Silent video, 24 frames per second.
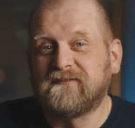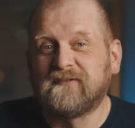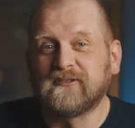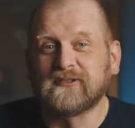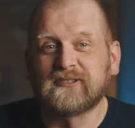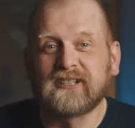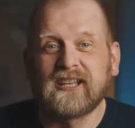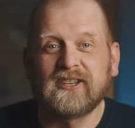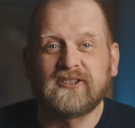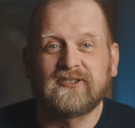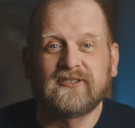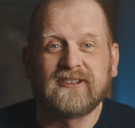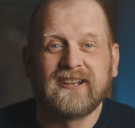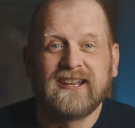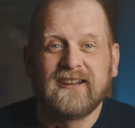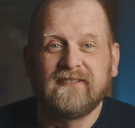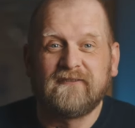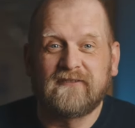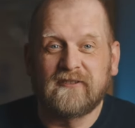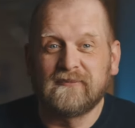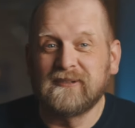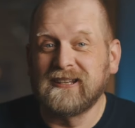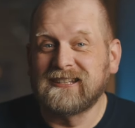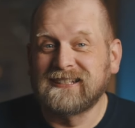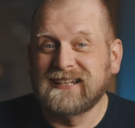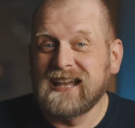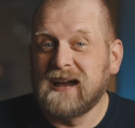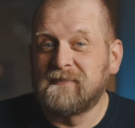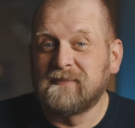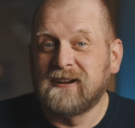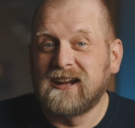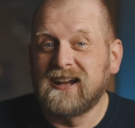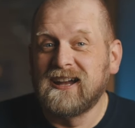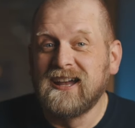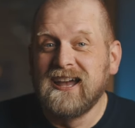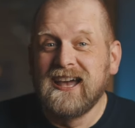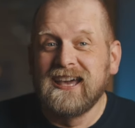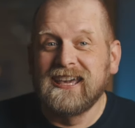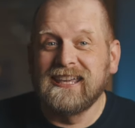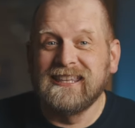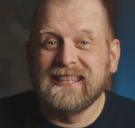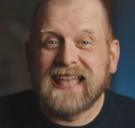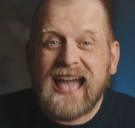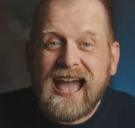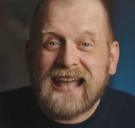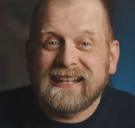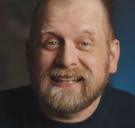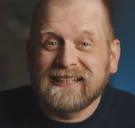footage from this camera
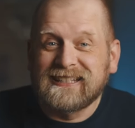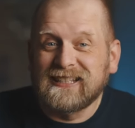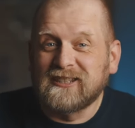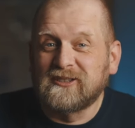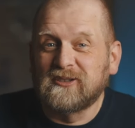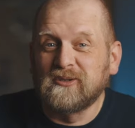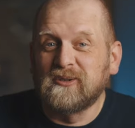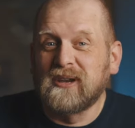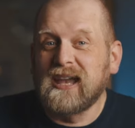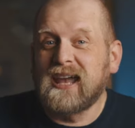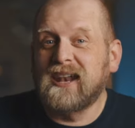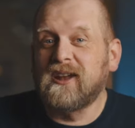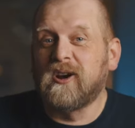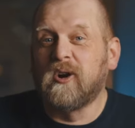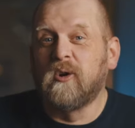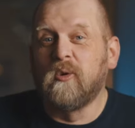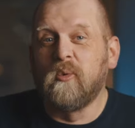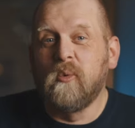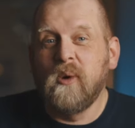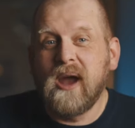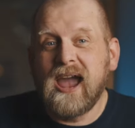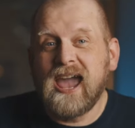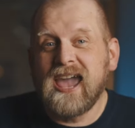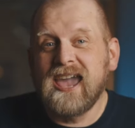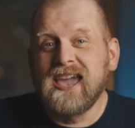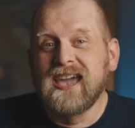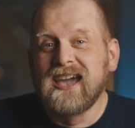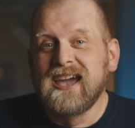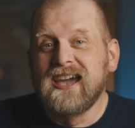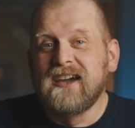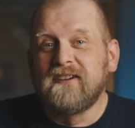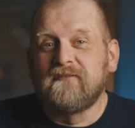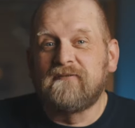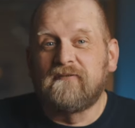in edit to get away